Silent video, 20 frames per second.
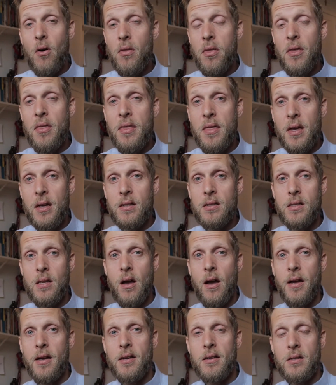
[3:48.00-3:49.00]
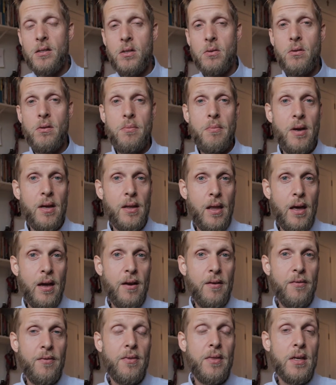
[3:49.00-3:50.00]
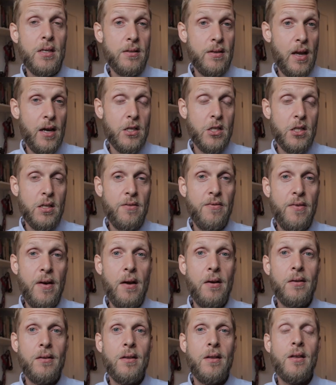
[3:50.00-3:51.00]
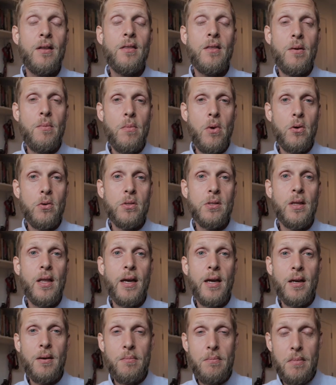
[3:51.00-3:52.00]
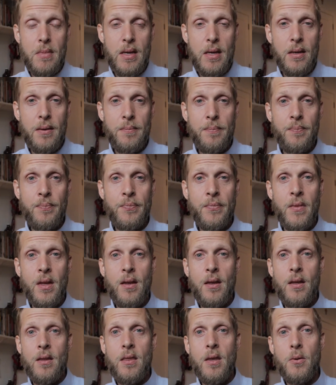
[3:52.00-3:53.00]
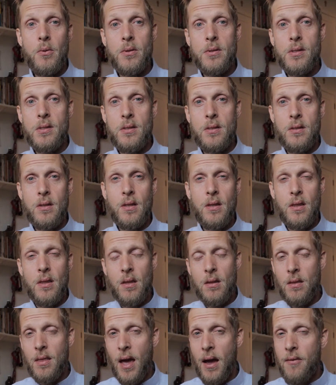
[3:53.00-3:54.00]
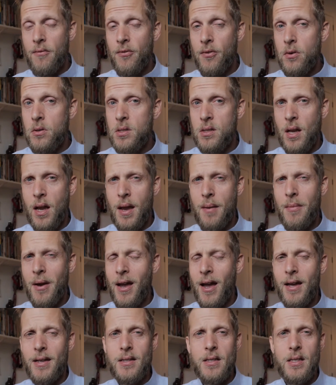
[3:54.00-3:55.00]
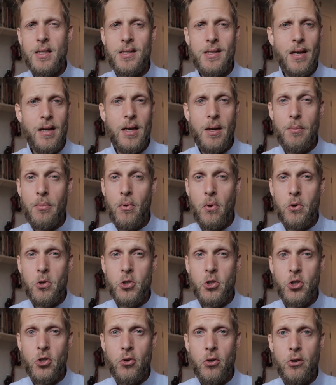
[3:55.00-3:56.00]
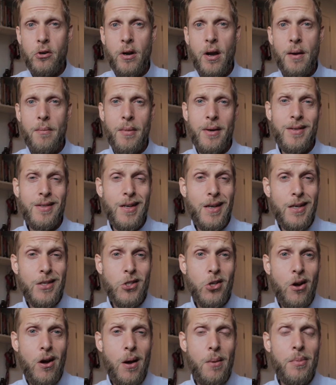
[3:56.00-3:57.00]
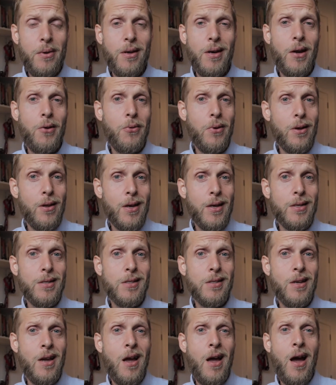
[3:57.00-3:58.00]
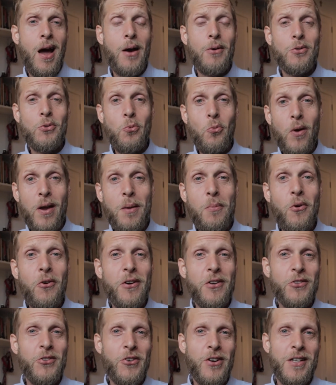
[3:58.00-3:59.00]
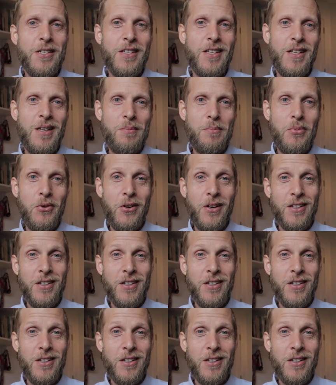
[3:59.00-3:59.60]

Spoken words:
things I could do with my life, this actually felt the most like me. There was that first time I had to design a brochure at my day job, and I realized I was way more interested in putting